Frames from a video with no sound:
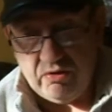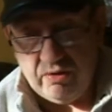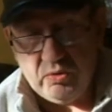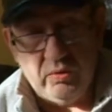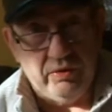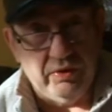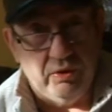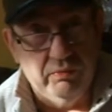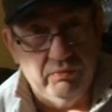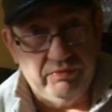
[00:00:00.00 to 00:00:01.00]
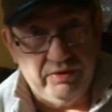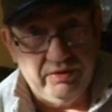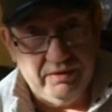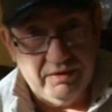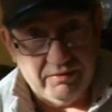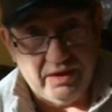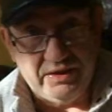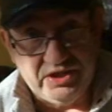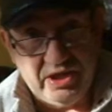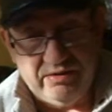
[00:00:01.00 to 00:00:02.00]
Tomorrow I'm going on the hunt
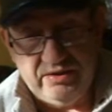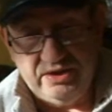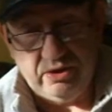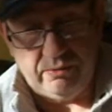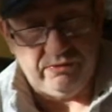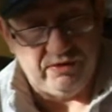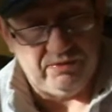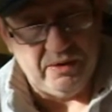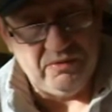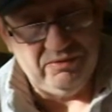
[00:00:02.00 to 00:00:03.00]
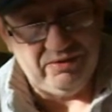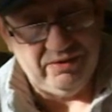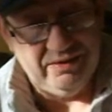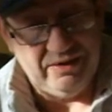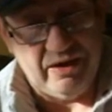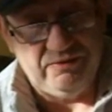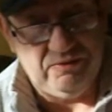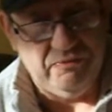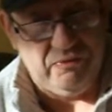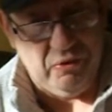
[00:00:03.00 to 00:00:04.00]
around the charity shops for spoons,
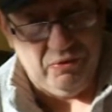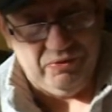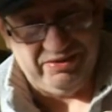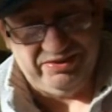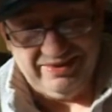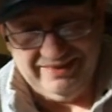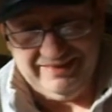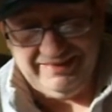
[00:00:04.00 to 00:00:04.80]
knives and forks.